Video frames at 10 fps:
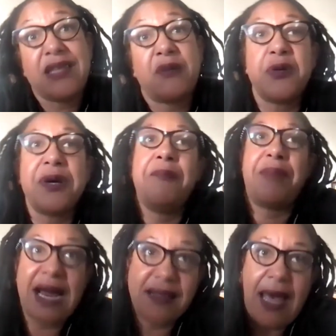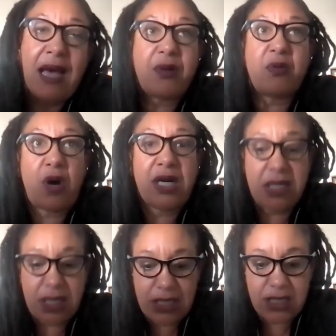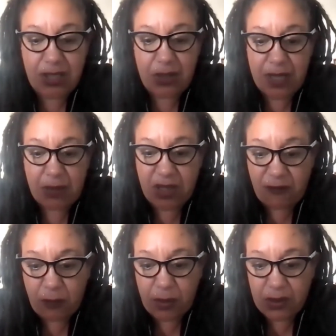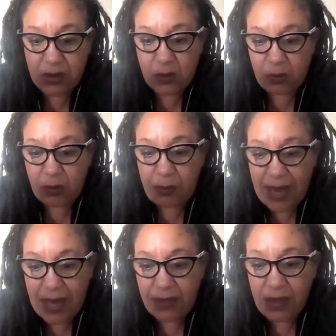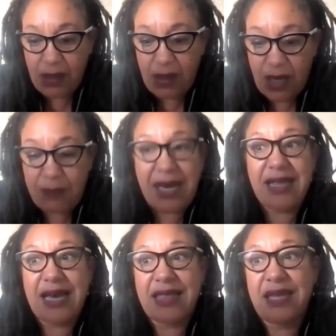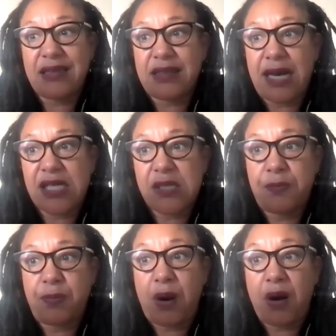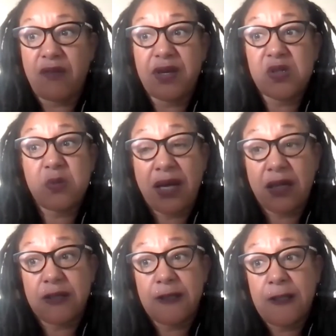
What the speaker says: And I think when you combine that with wanting to continue down whatever political career path, I think that that's part of it as well.